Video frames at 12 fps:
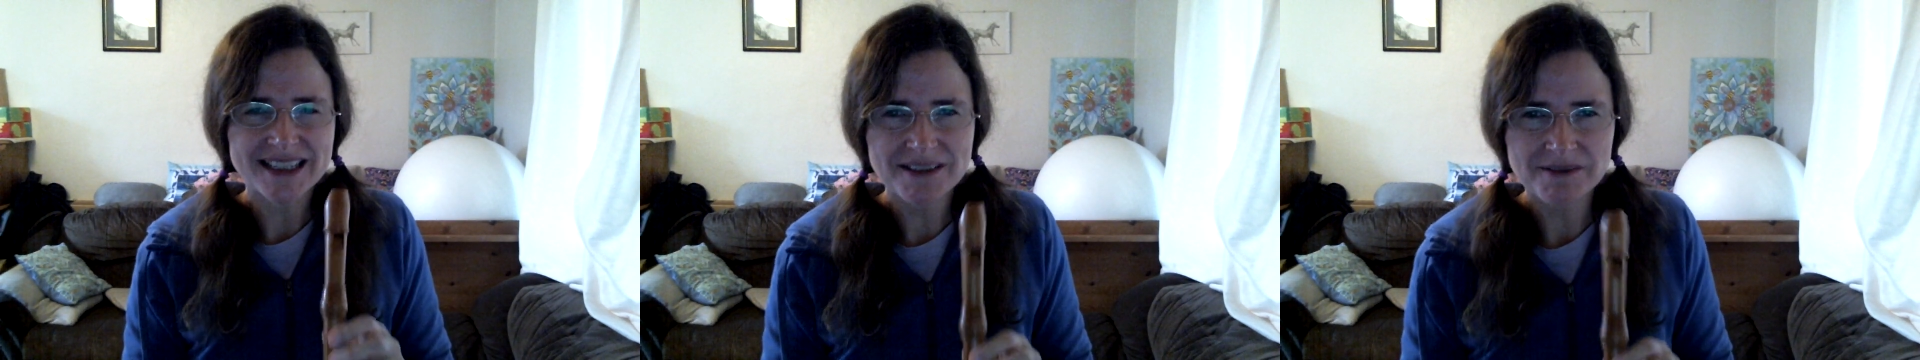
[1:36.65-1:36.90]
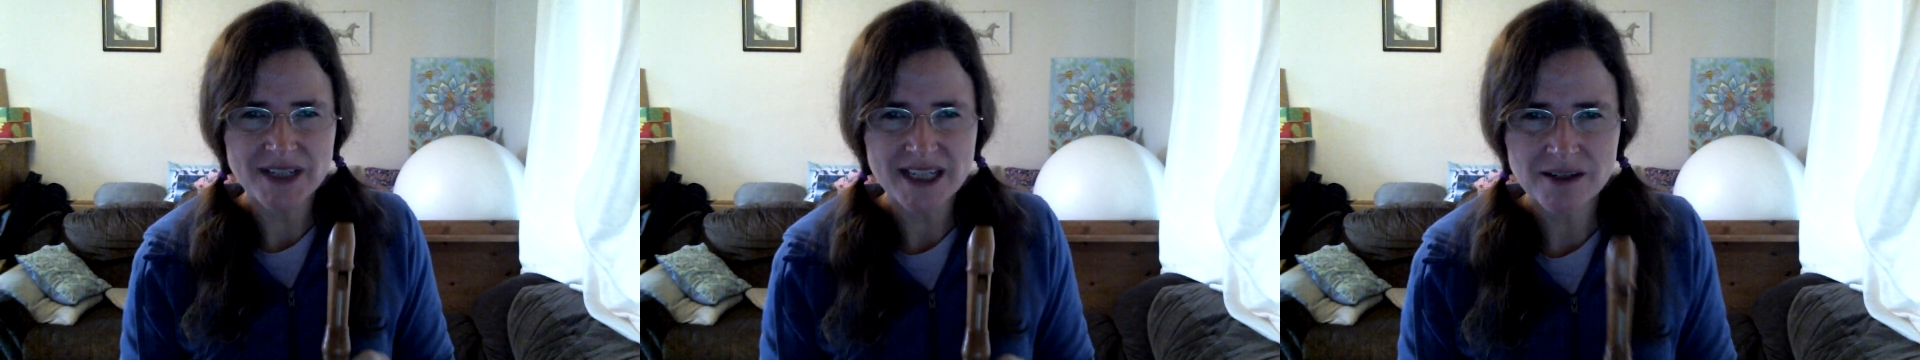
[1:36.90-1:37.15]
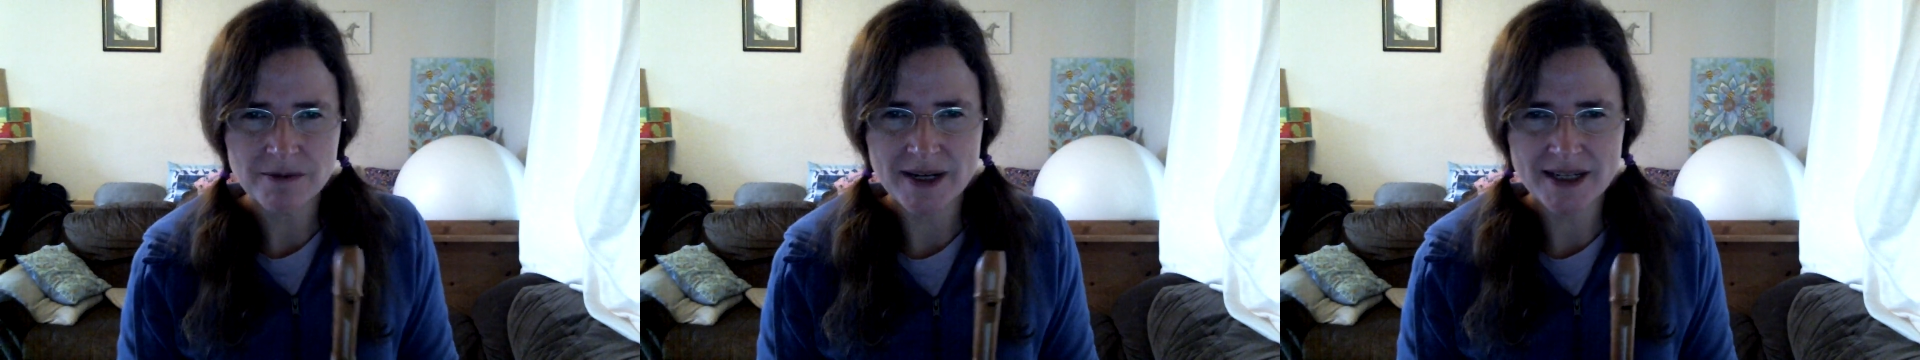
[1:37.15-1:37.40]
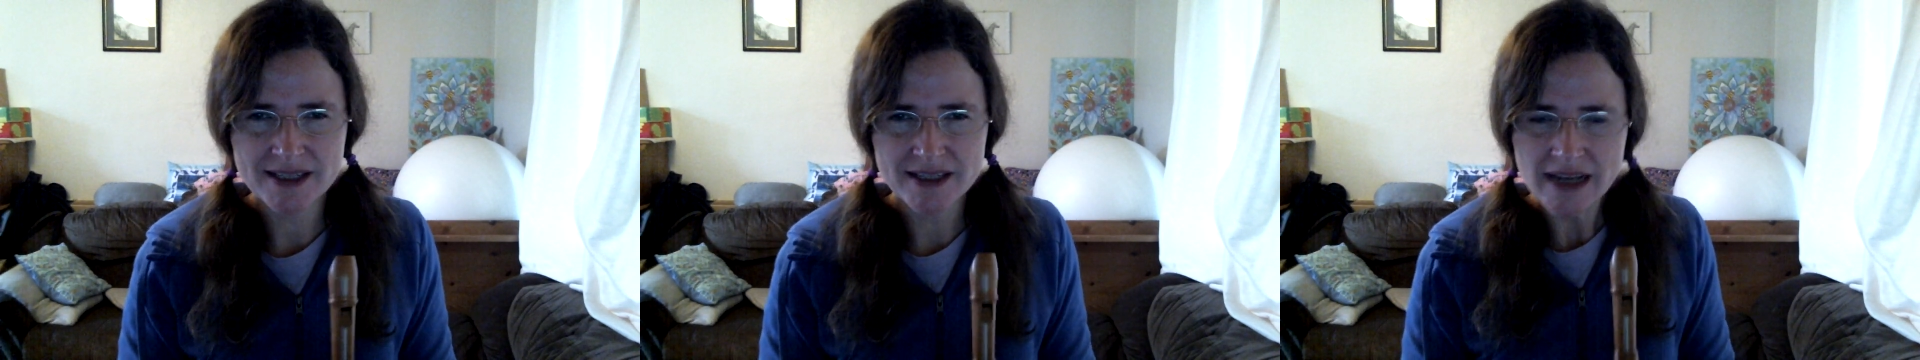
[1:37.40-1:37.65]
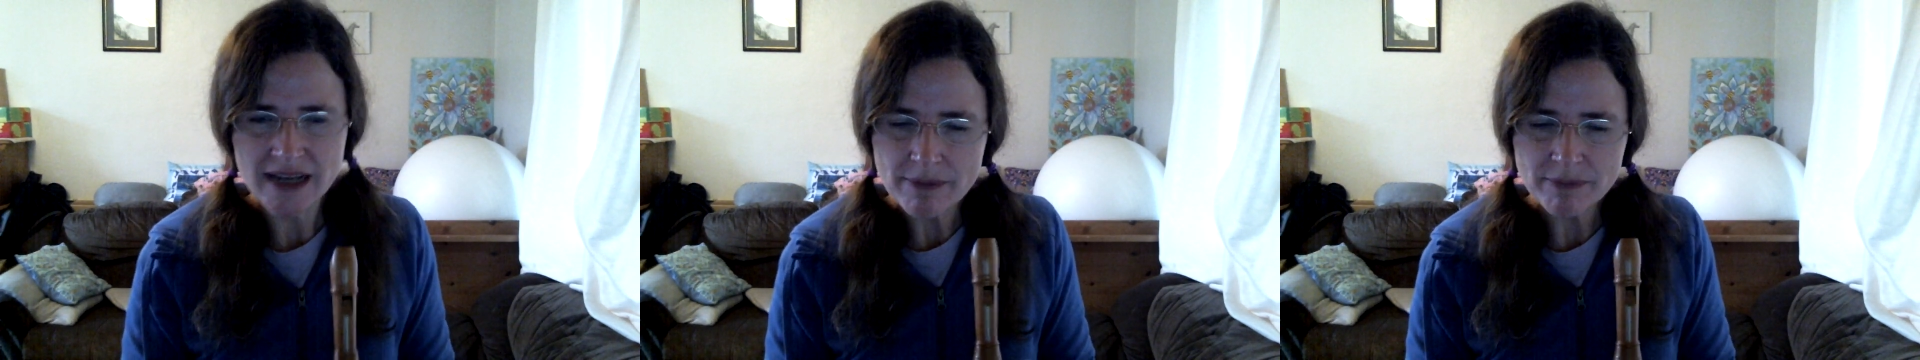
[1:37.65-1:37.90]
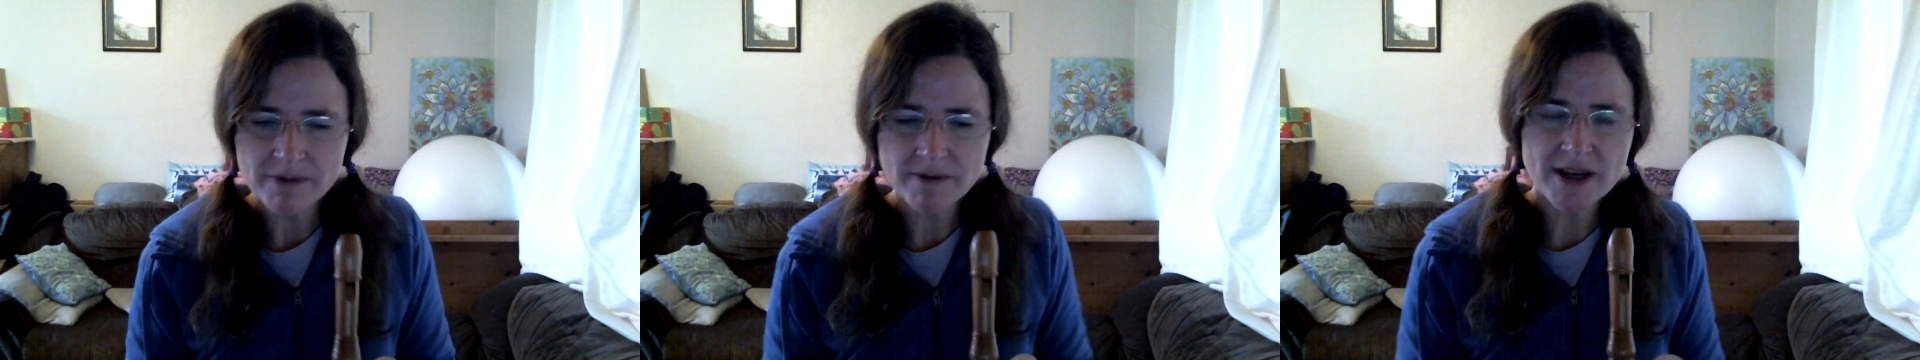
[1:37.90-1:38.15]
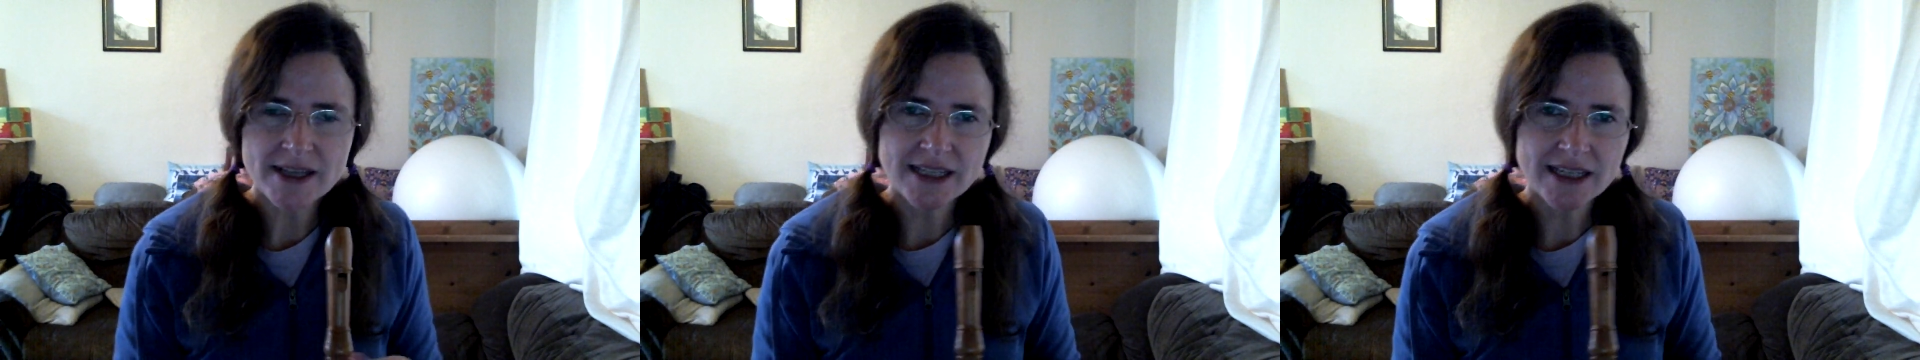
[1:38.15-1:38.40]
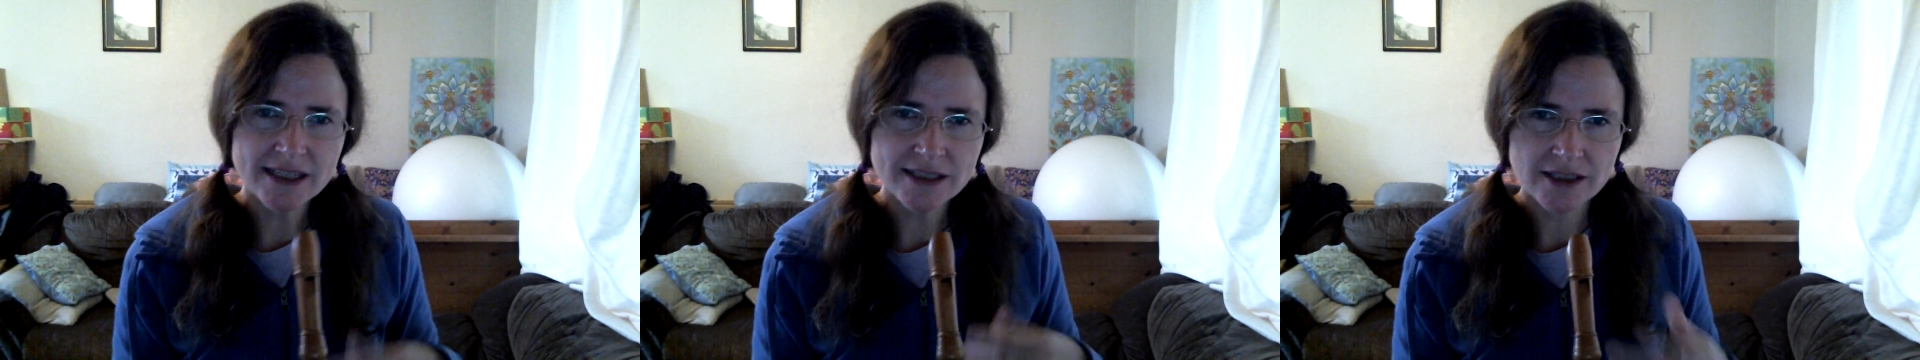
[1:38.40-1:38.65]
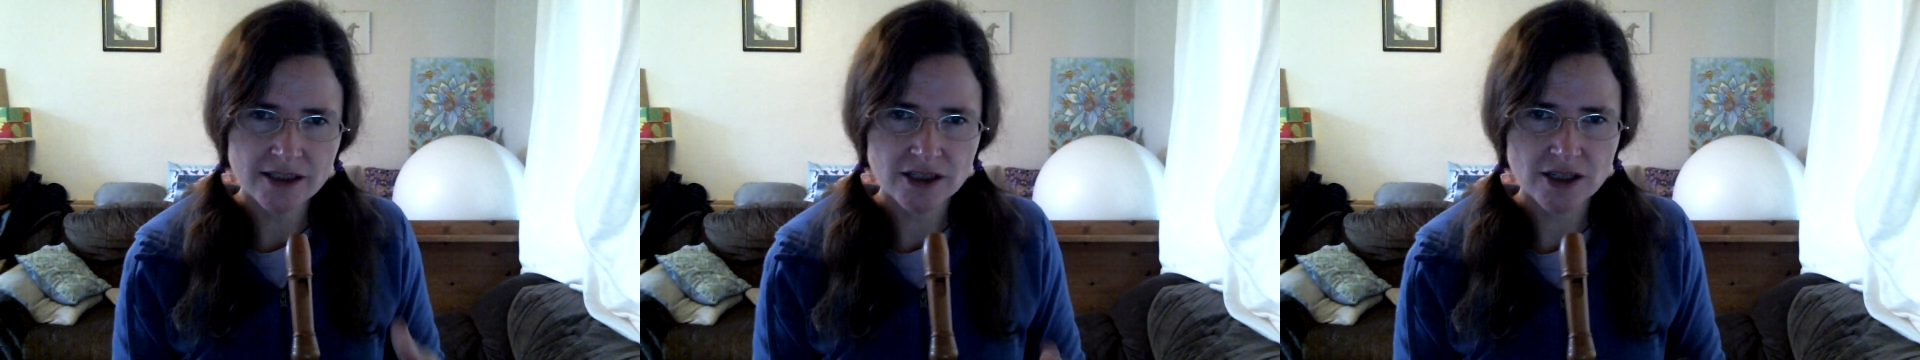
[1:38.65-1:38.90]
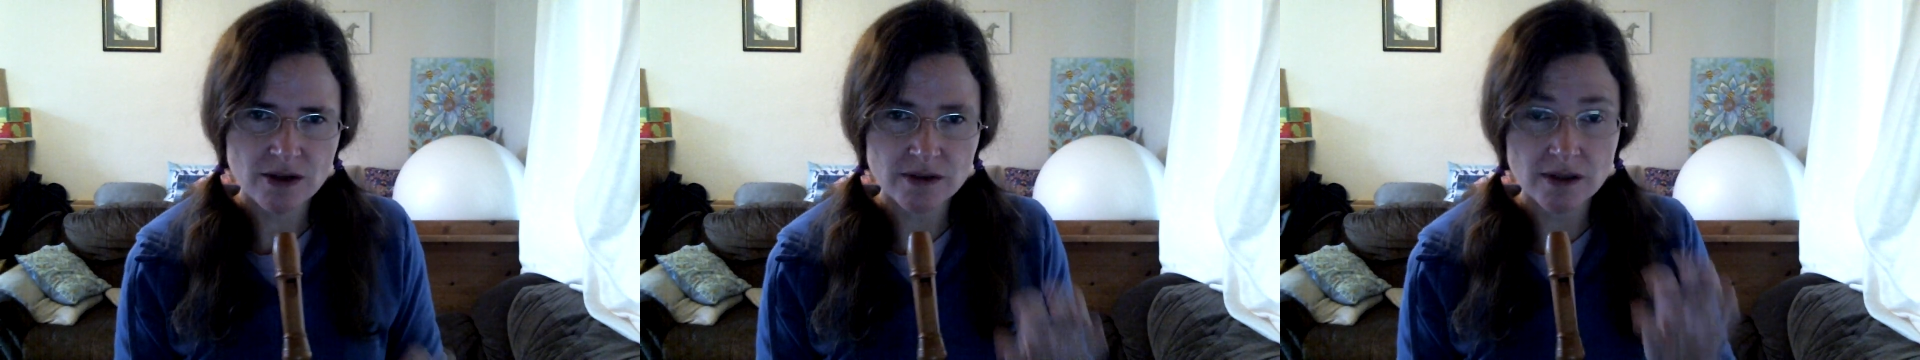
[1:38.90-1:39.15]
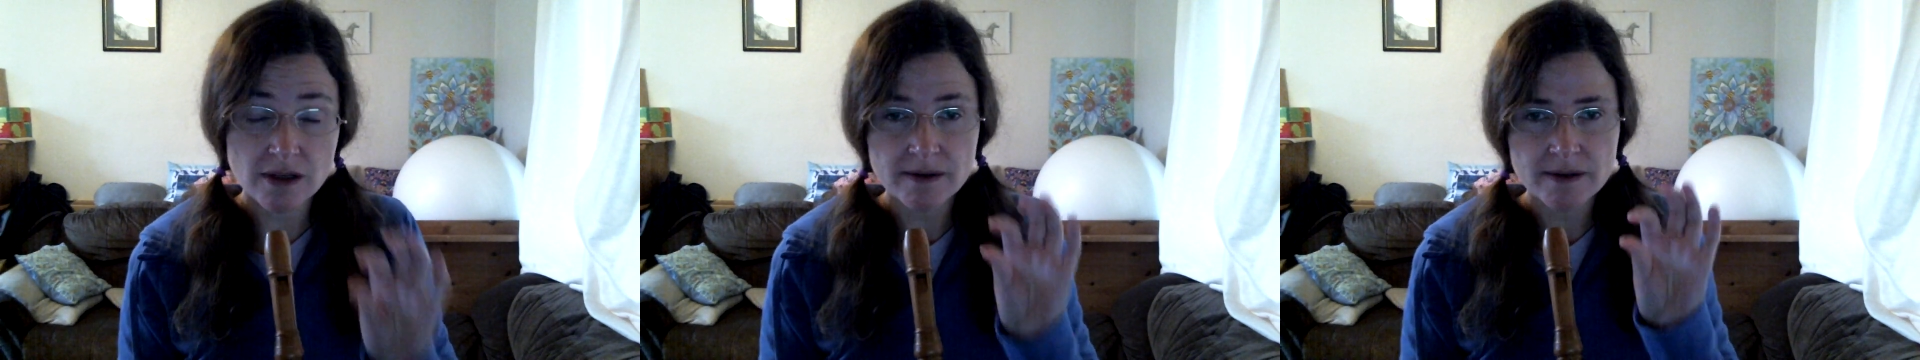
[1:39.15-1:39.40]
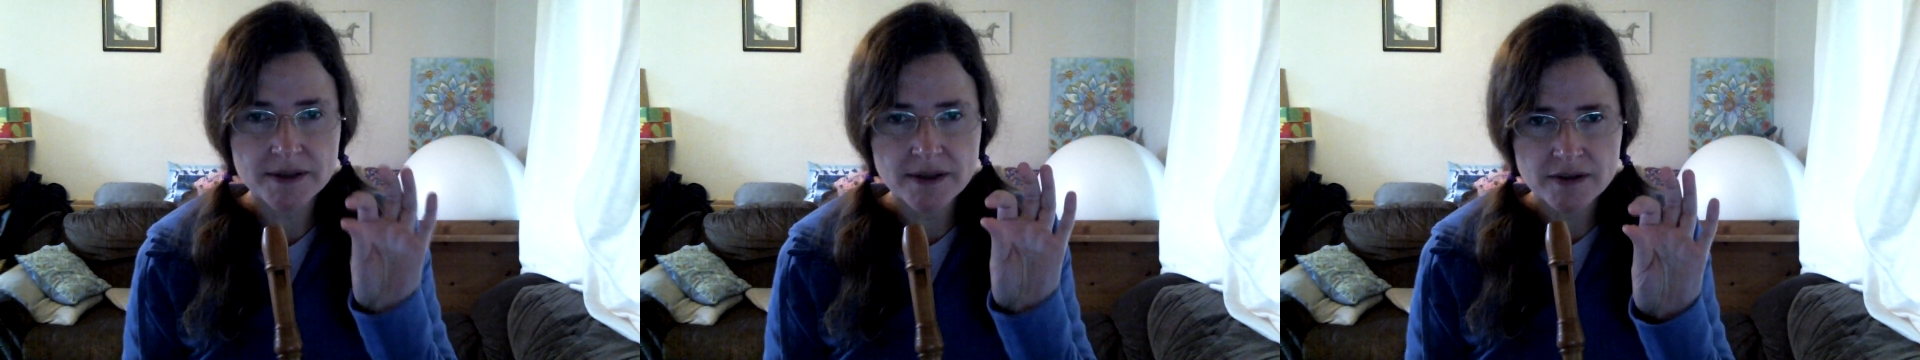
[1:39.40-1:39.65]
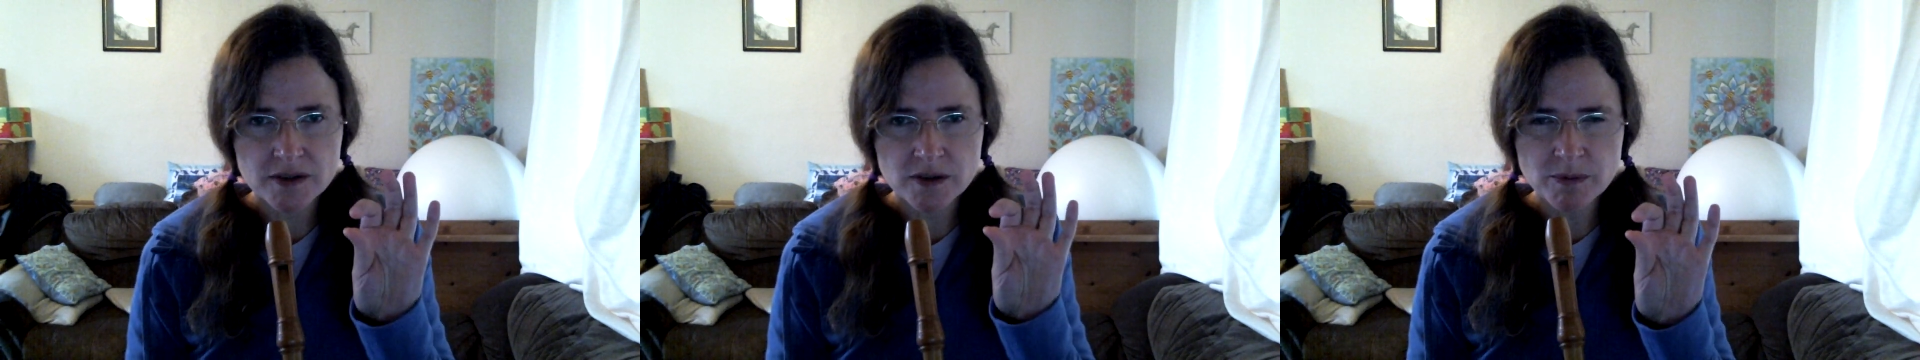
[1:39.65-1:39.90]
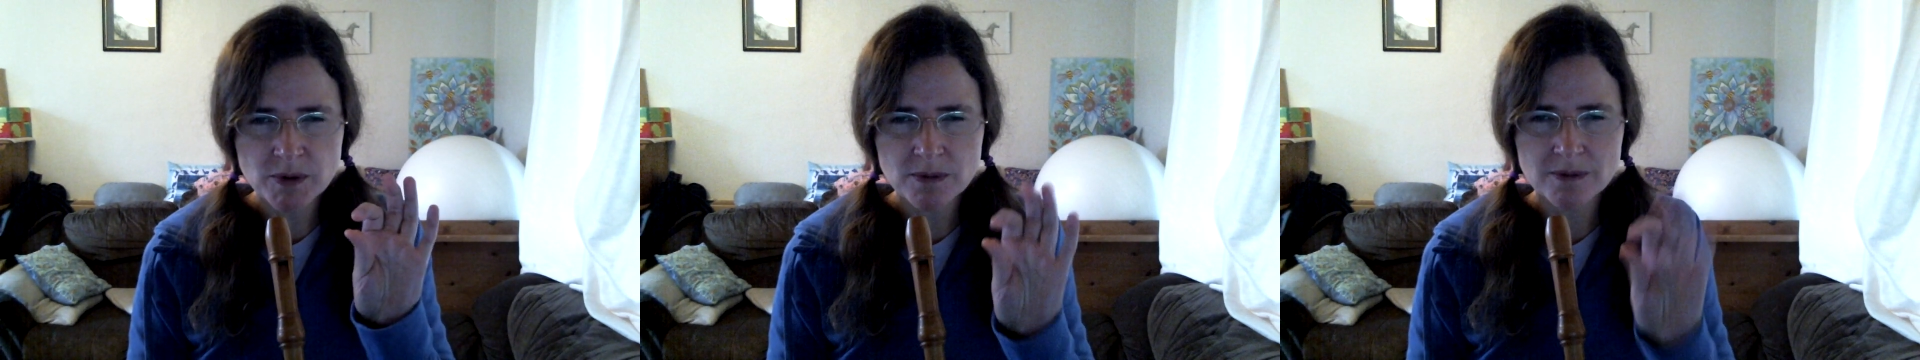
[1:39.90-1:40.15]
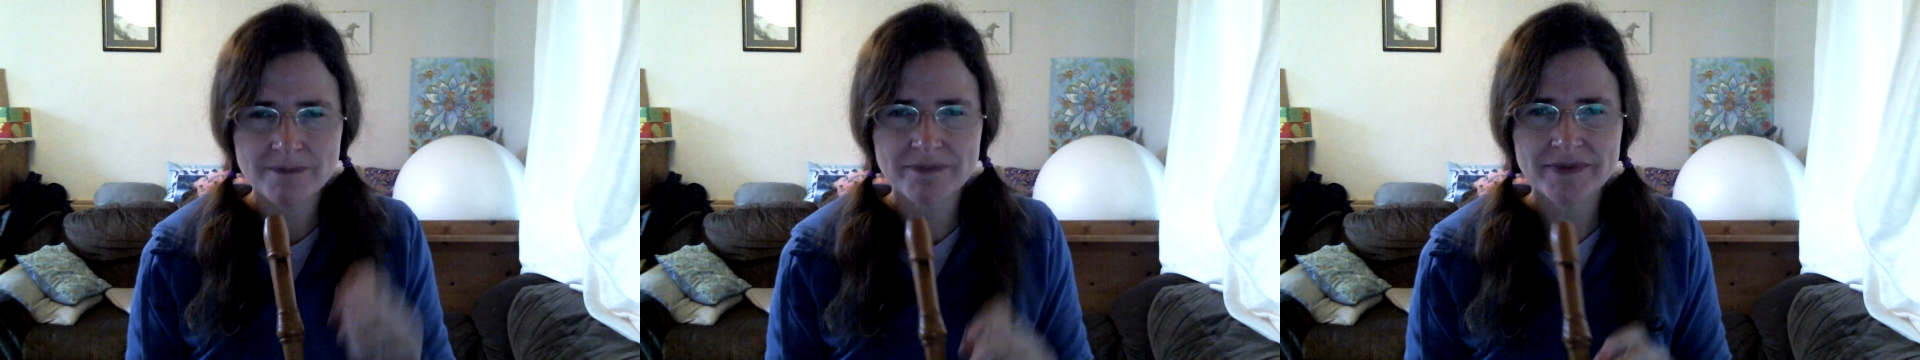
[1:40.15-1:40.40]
And a really good way to start improvising is to choose a small